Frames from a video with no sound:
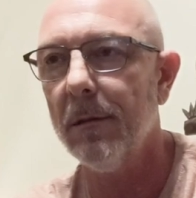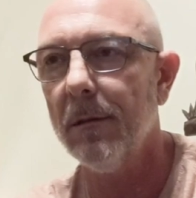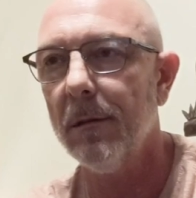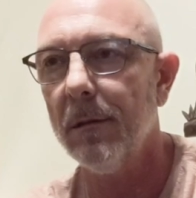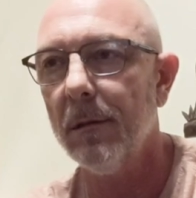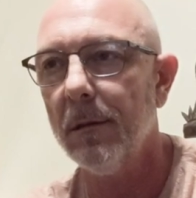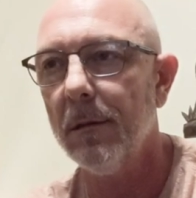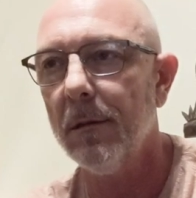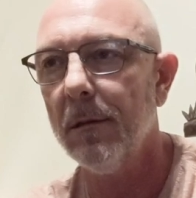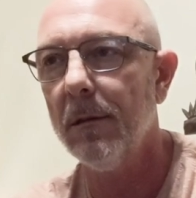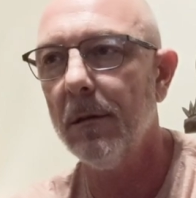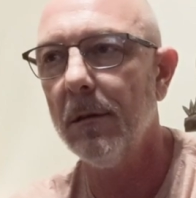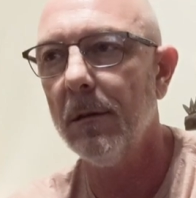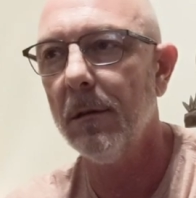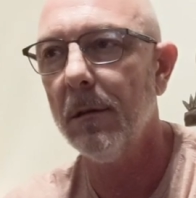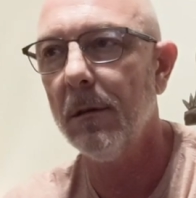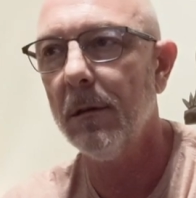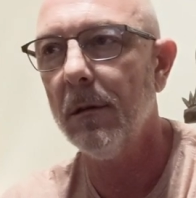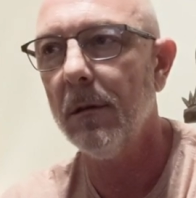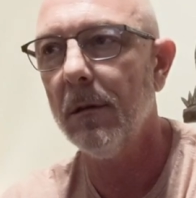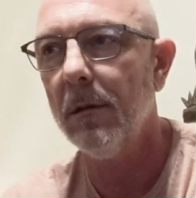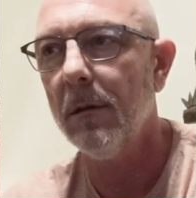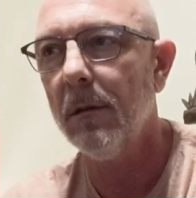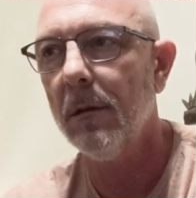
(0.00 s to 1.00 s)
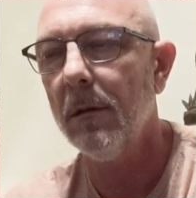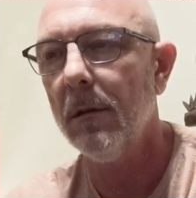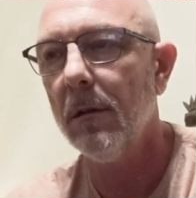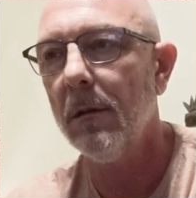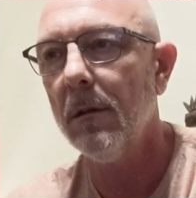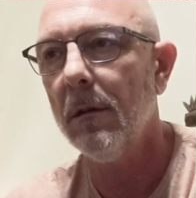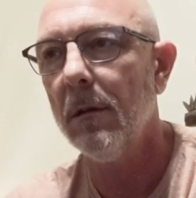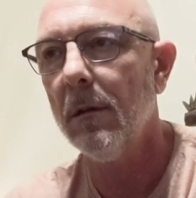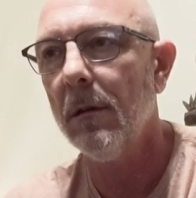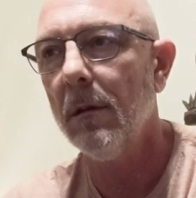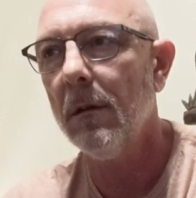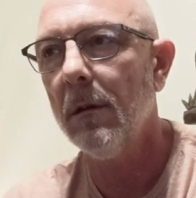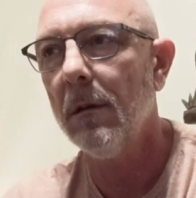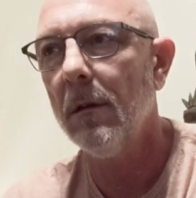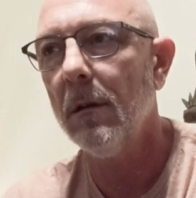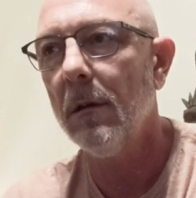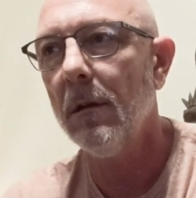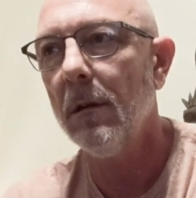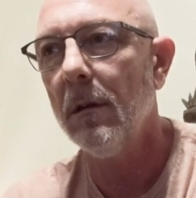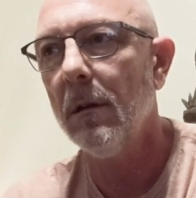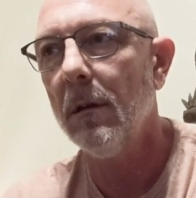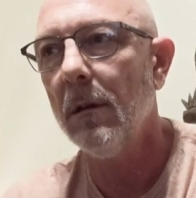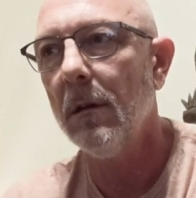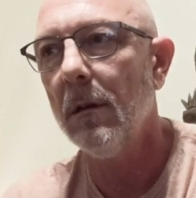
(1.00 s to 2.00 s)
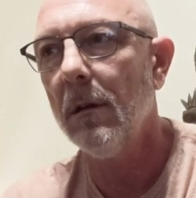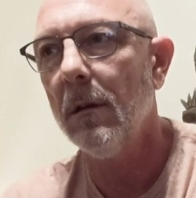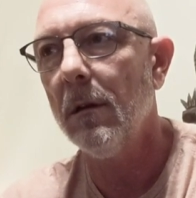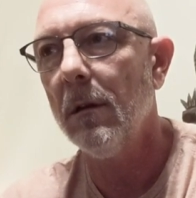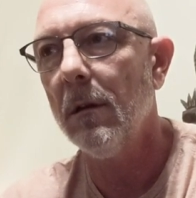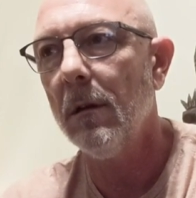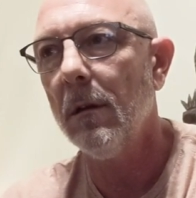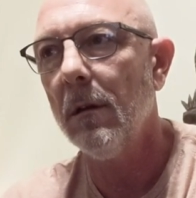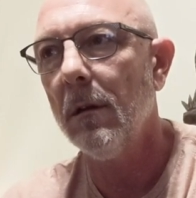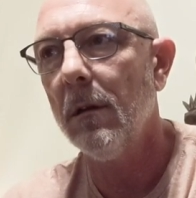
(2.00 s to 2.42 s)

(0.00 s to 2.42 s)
Nobody speaks.